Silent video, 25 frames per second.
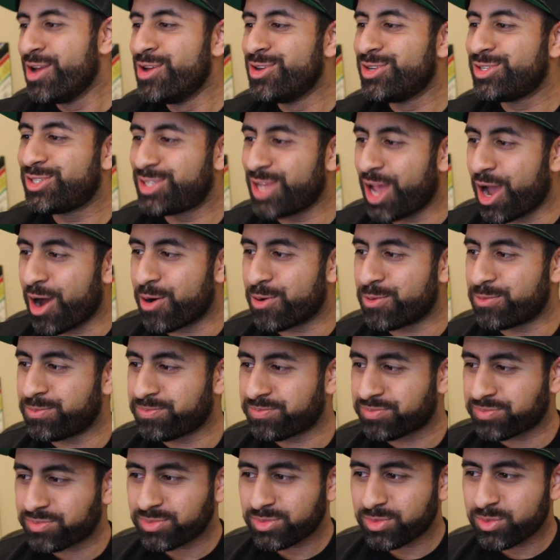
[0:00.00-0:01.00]
So,
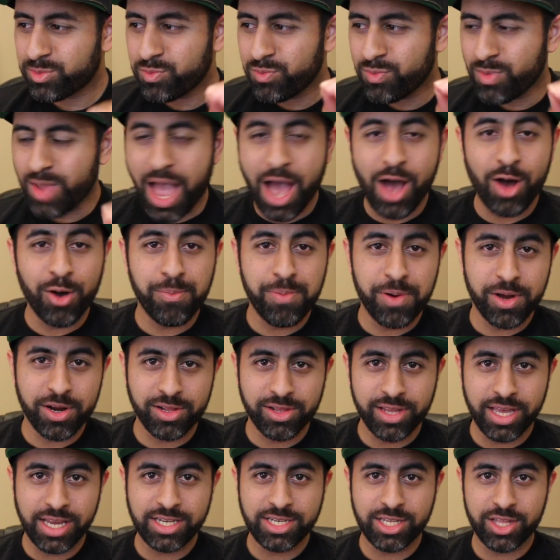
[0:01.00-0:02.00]
I'll put a
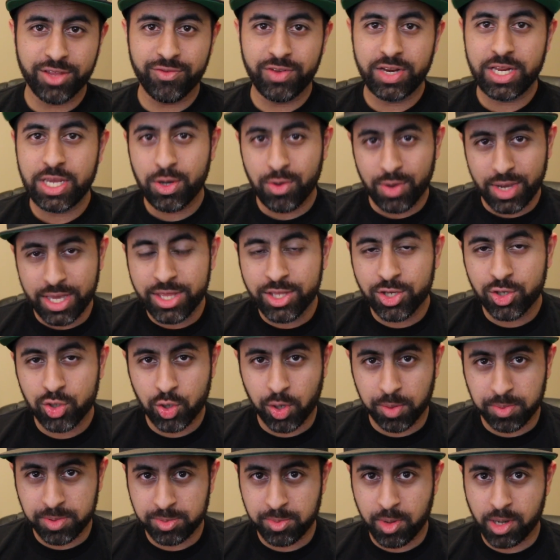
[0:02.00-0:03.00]
link to the video in the
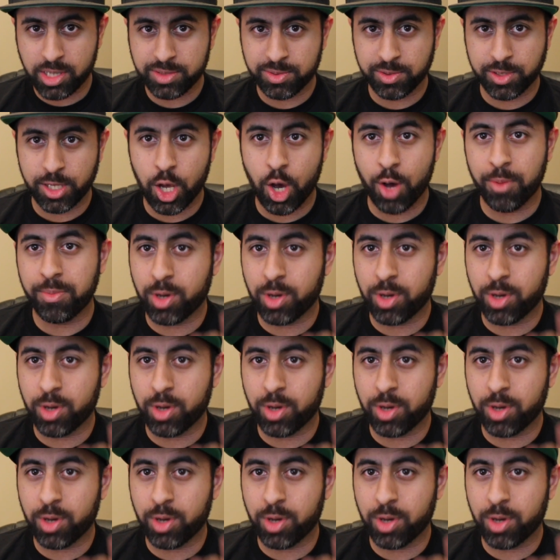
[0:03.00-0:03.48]
description box below.